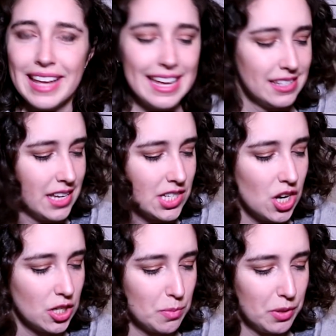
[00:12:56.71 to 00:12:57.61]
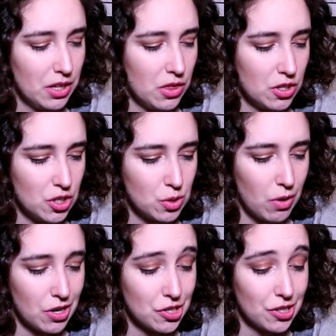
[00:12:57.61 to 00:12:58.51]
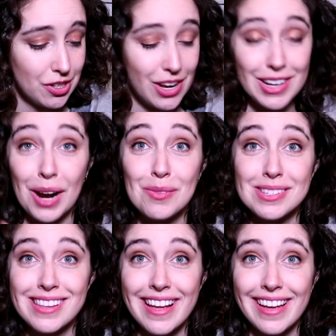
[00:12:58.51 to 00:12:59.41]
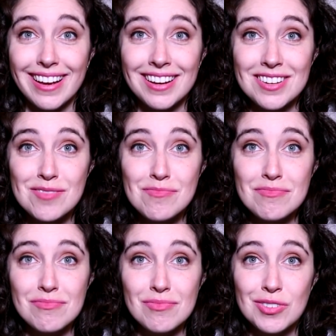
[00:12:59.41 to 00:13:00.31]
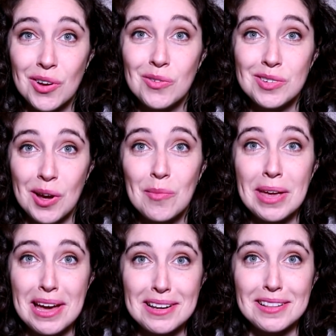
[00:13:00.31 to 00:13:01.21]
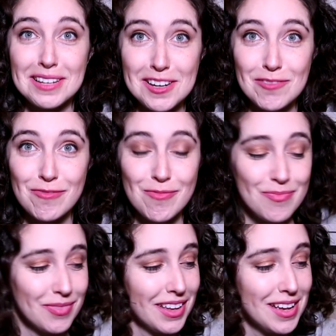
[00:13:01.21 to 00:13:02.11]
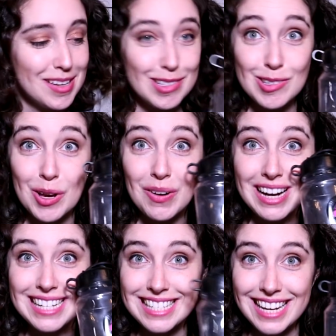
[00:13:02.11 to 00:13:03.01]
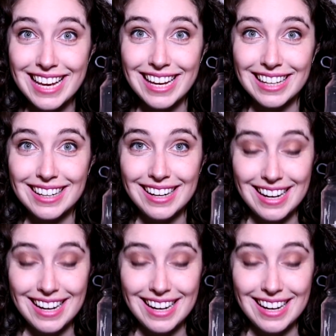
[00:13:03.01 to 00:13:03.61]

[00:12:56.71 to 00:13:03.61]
It says not to put it in the dishwasher, and I was like, don't tell me how to live. So I did,